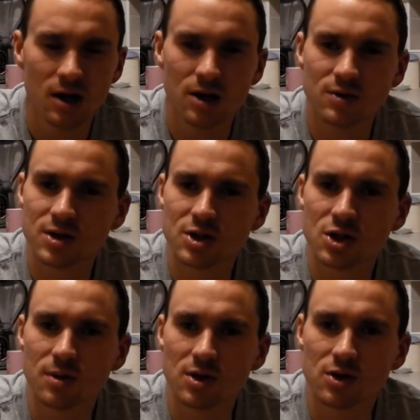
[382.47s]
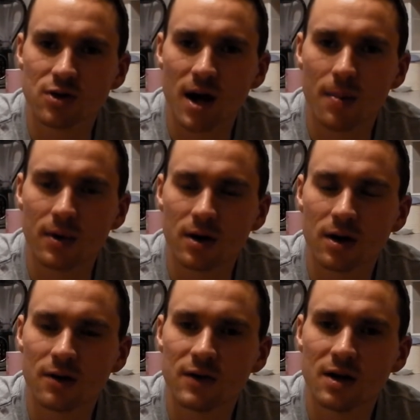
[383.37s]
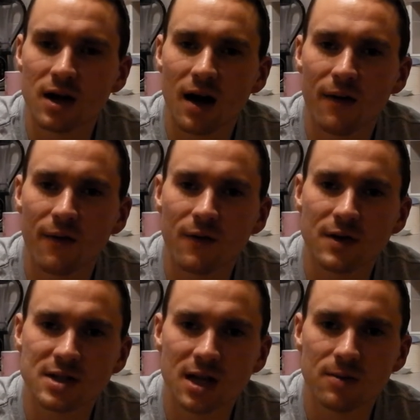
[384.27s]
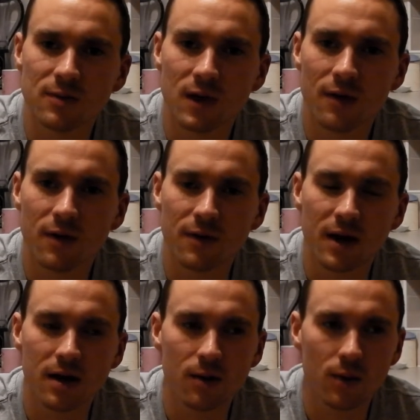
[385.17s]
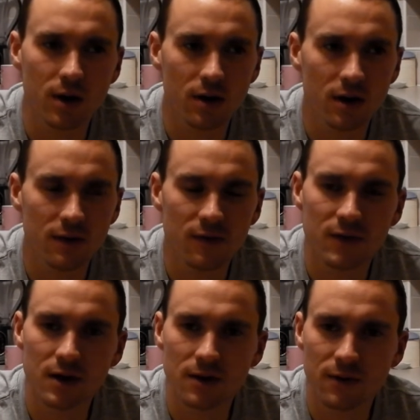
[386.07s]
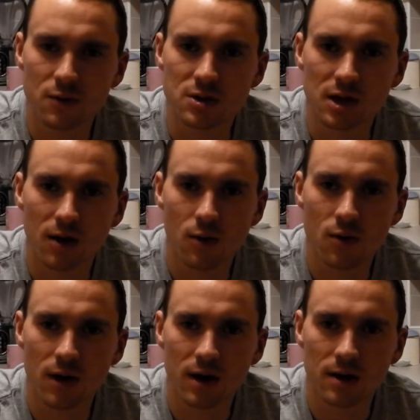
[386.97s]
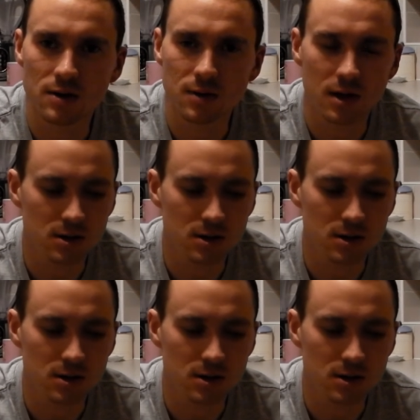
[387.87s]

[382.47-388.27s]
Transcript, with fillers: it was just too much crap, and I kind of didn't have the same level of that when I've done a full scale all grain elsewhere.